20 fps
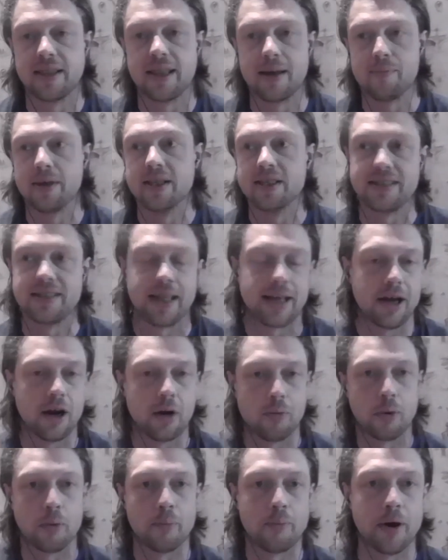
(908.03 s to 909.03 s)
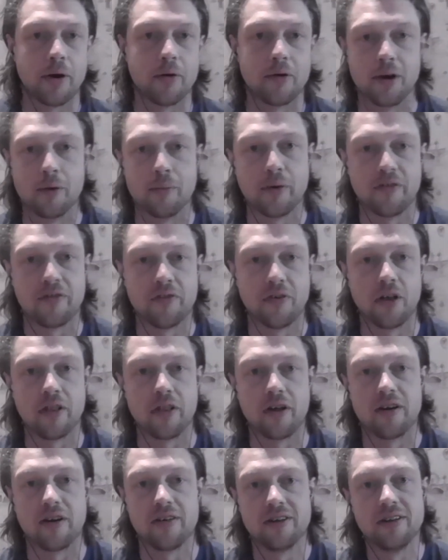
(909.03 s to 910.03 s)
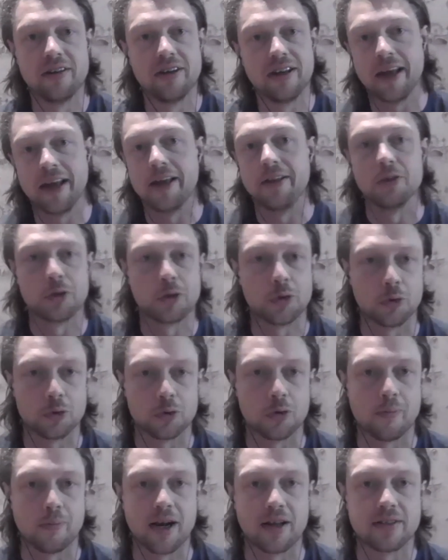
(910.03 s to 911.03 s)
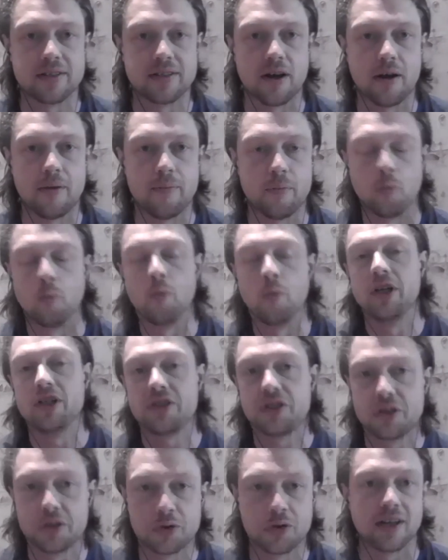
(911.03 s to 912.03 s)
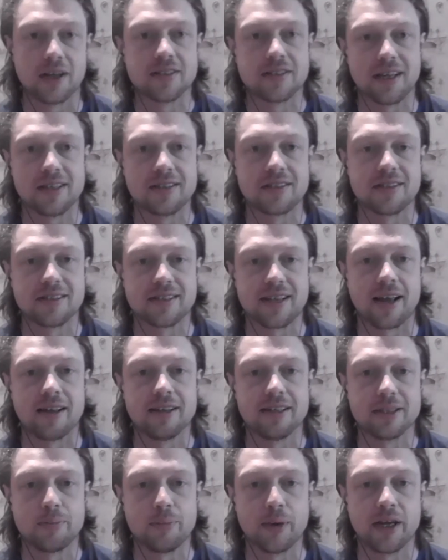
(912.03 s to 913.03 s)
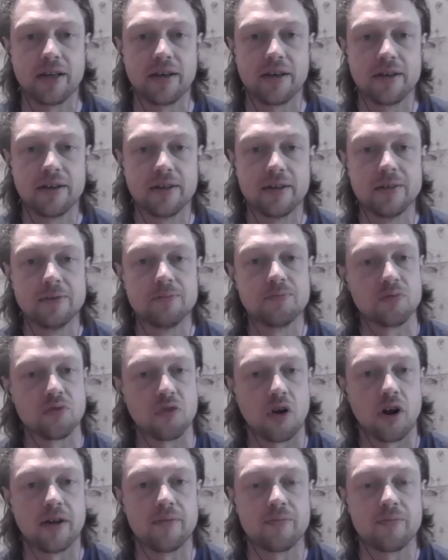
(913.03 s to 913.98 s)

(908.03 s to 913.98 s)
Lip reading: That means they are propelled a little bit further in the shorter amount of time, which translates to skating speed, right?